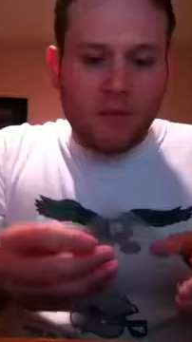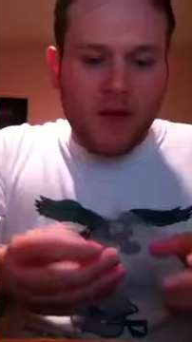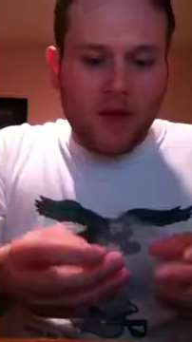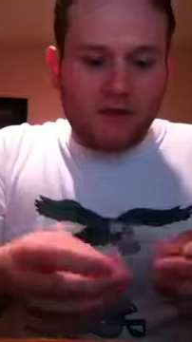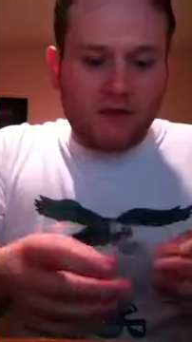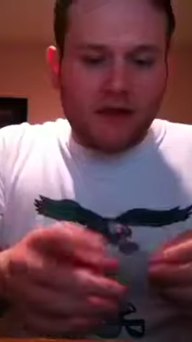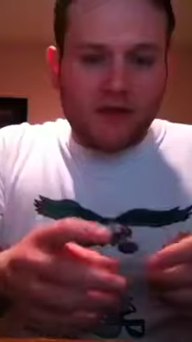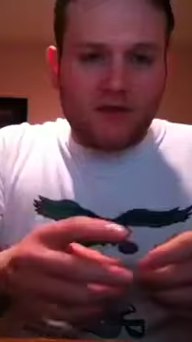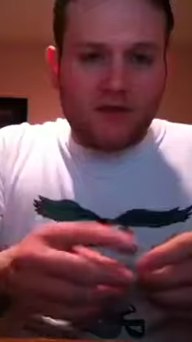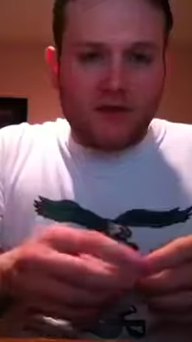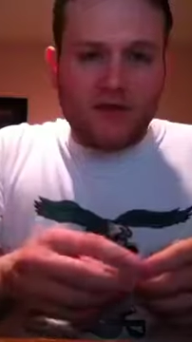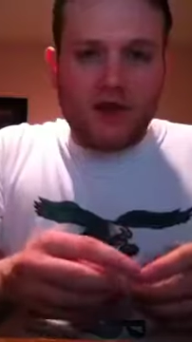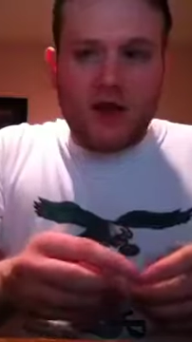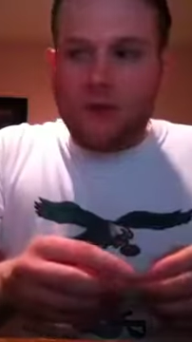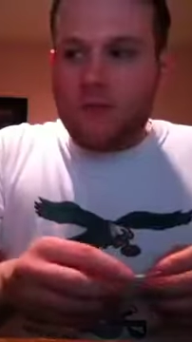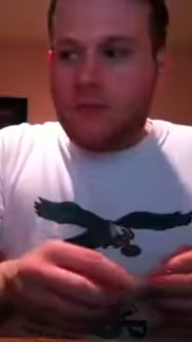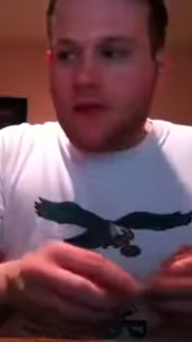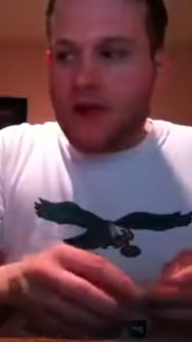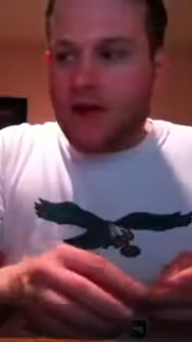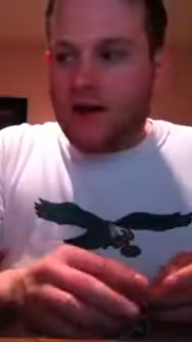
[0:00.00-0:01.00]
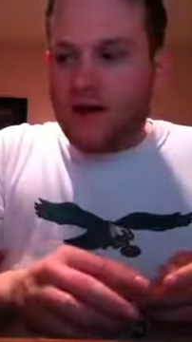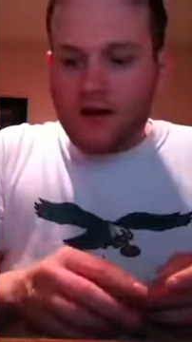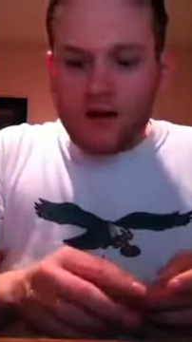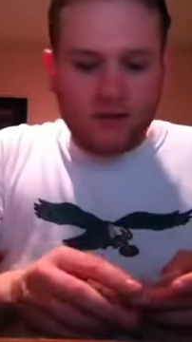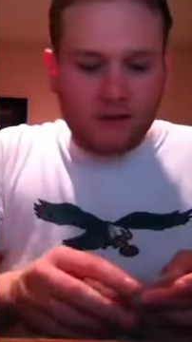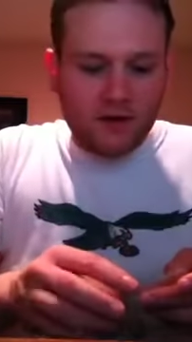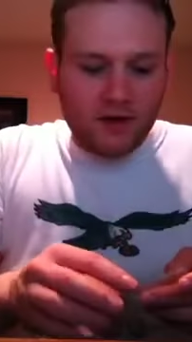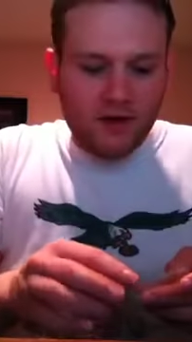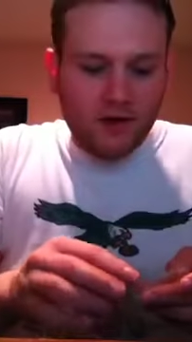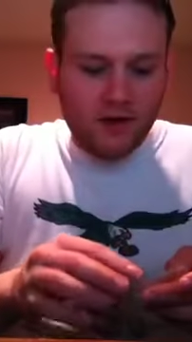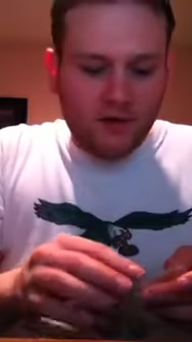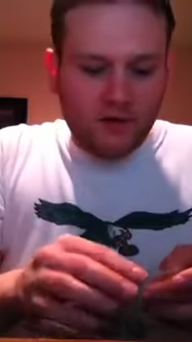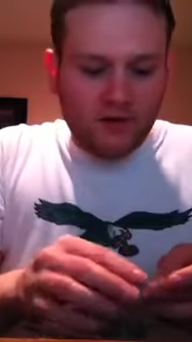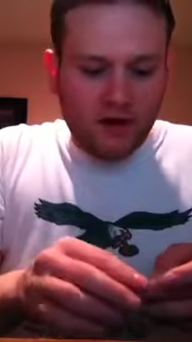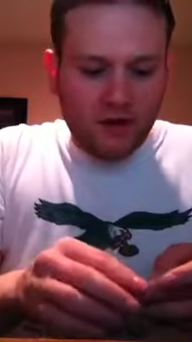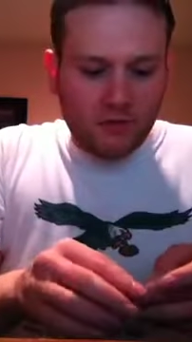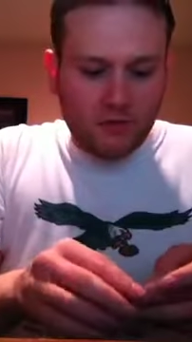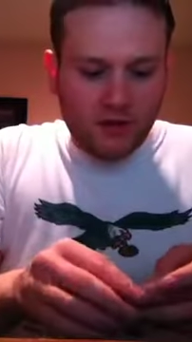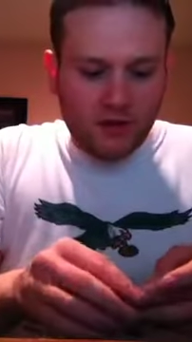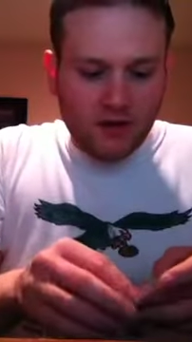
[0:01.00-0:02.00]
mail day from John Barrett. Everybody go
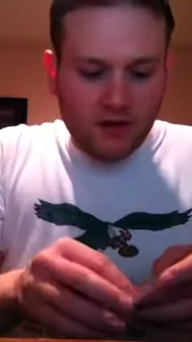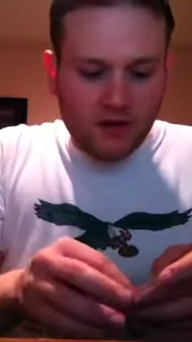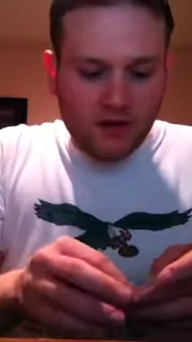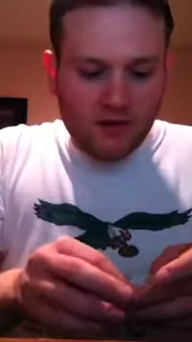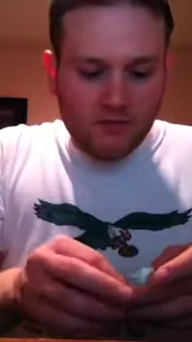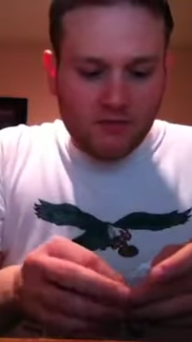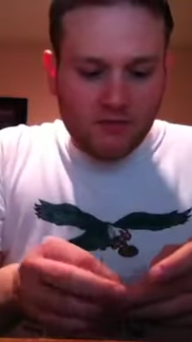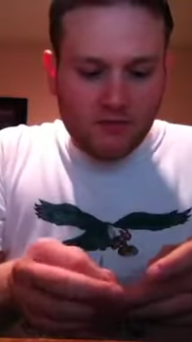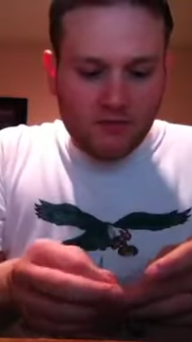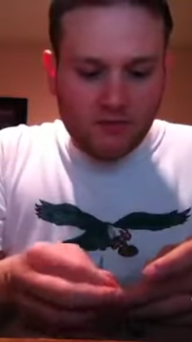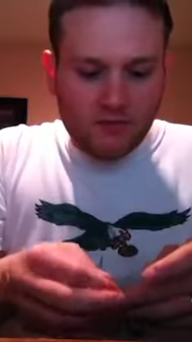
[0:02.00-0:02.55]
sub to him.